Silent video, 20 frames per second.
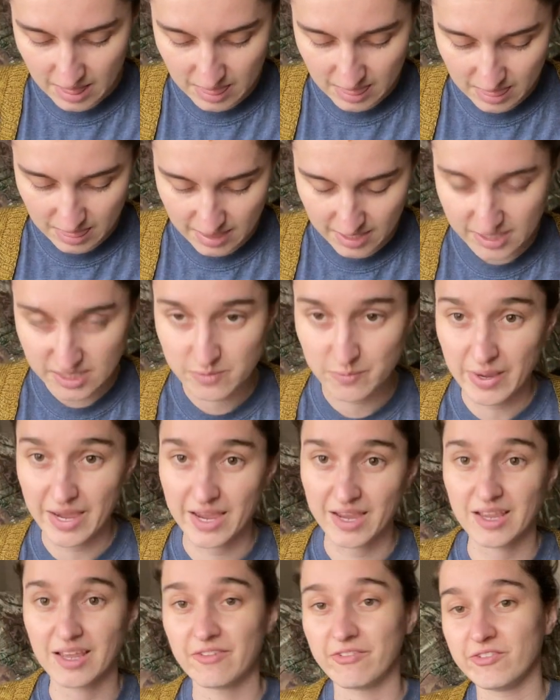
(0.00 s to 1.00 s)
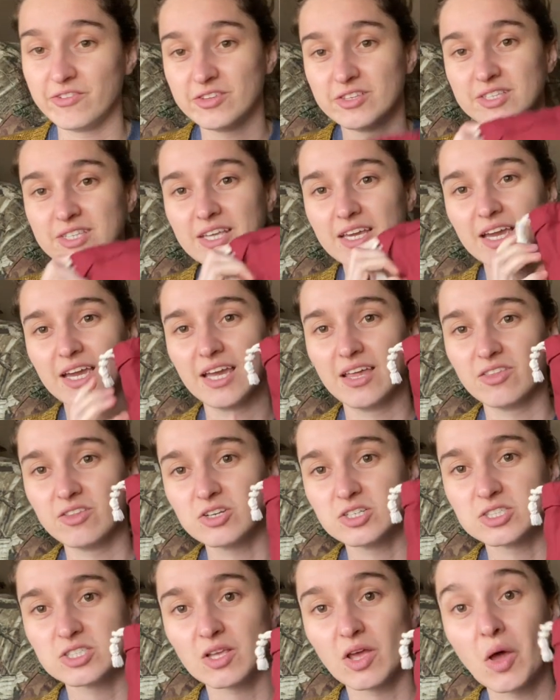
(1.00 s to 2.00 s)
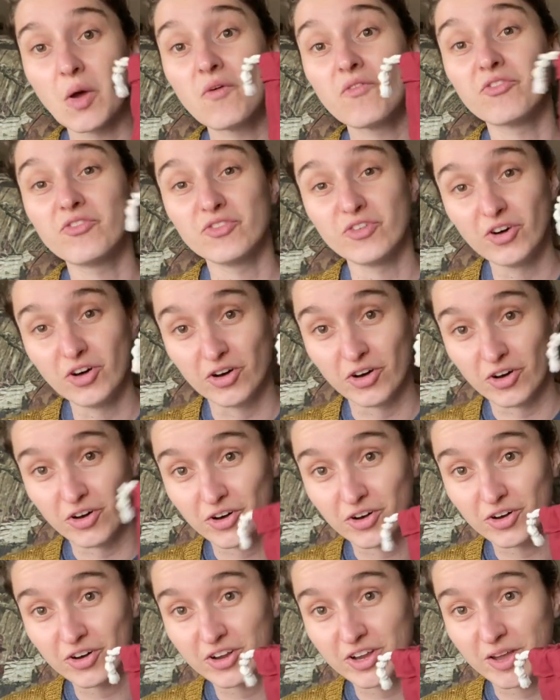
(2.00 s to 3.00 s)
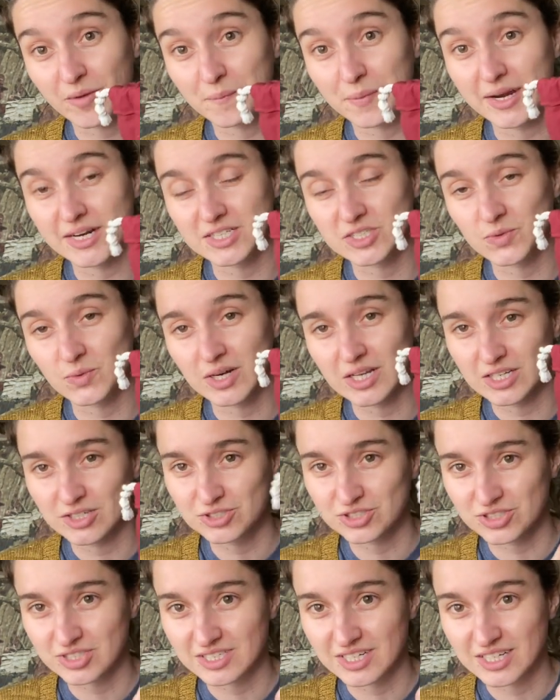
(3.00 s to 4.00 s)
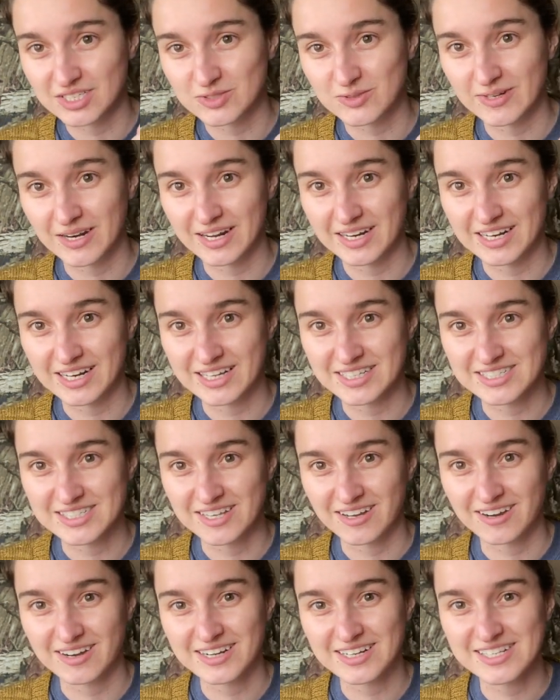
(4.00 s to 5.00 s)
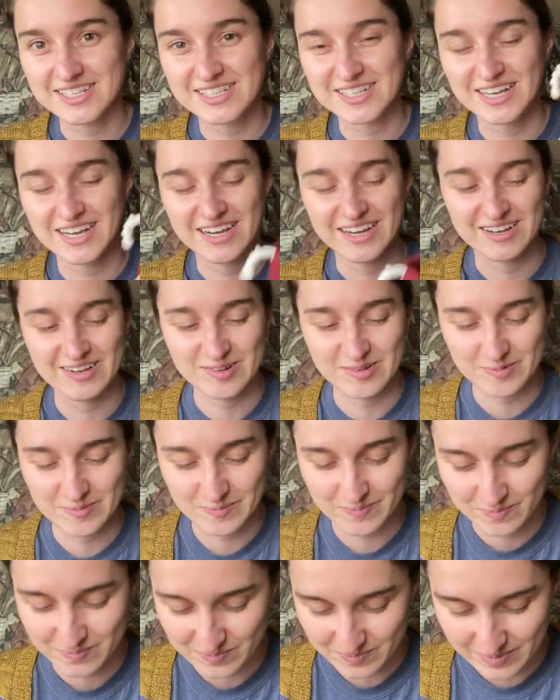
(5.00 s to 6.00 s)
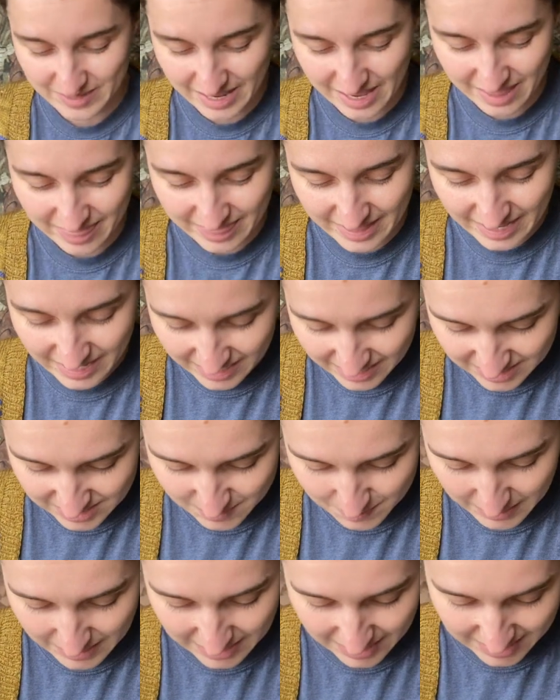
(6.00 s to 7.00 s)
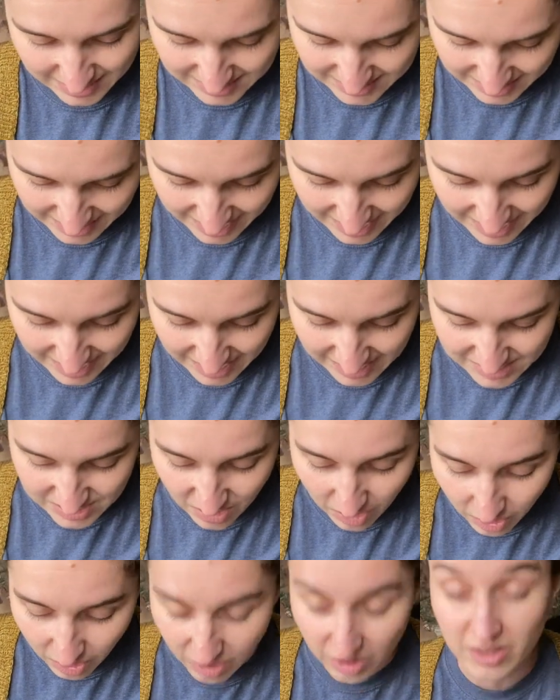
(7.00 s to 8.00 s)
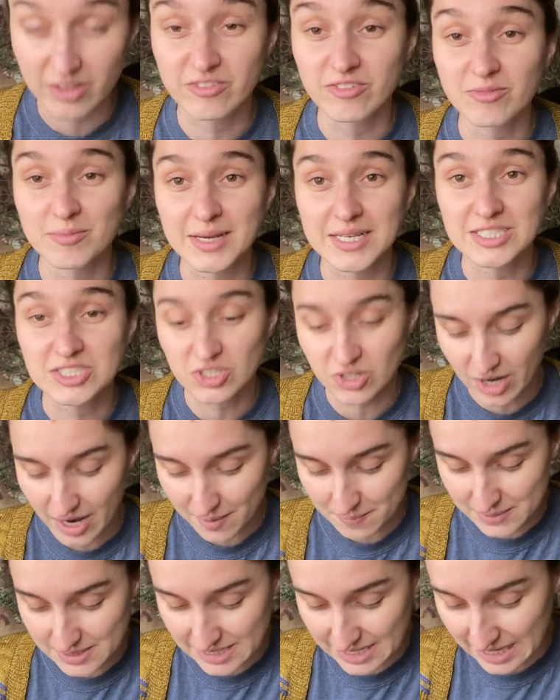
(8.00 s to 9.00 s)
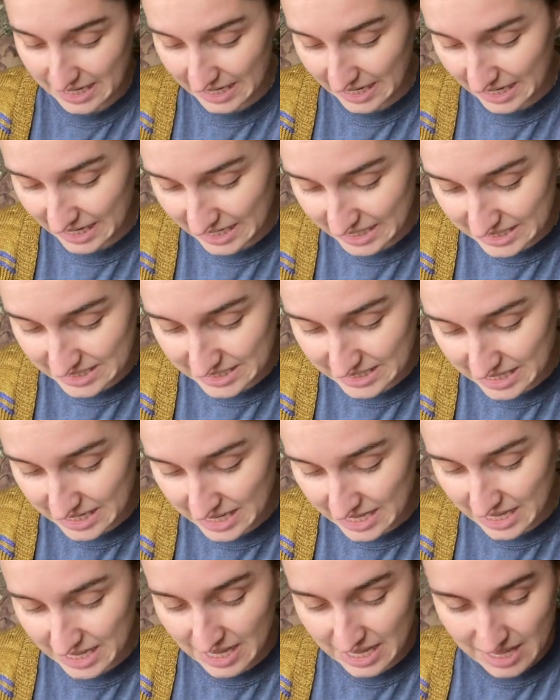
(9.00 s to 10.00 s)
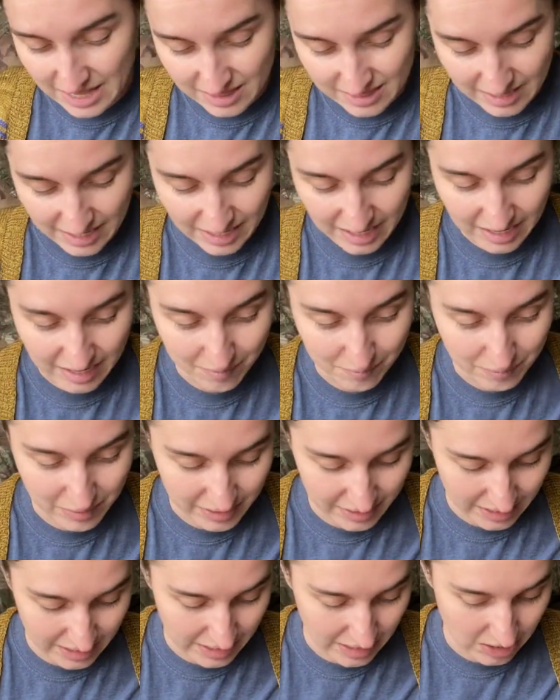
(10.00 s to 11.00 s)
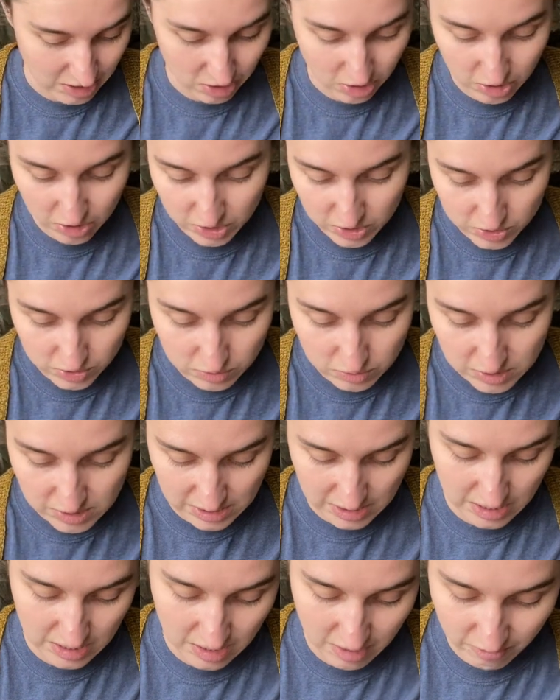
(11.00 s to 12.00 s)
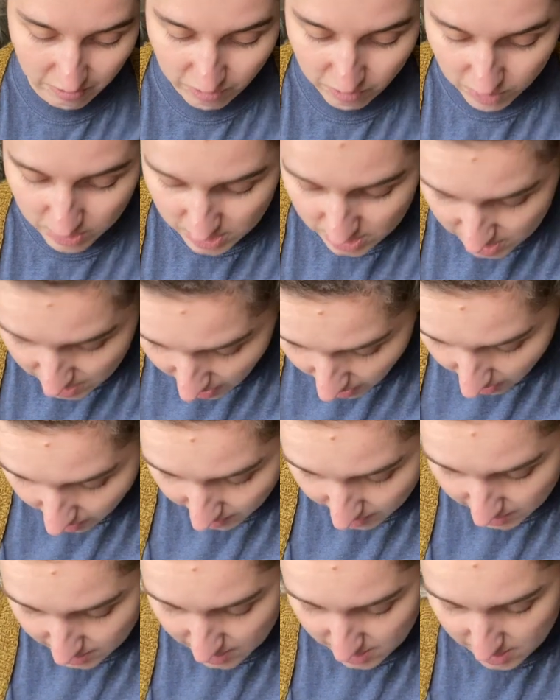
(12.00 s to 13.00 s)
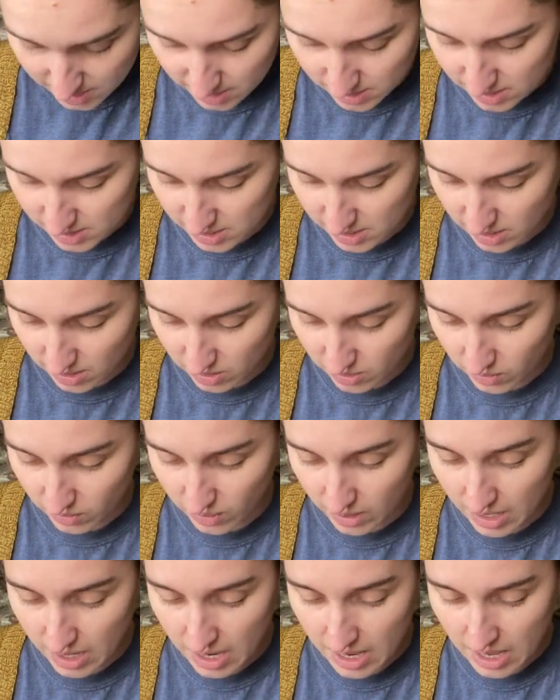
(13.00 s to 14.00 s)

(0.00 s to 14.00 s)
This bag, if you think, it looks full compared to what it usually does when I knit socks. And that is because it has all of my scraps in it that I am planning on using for socks. So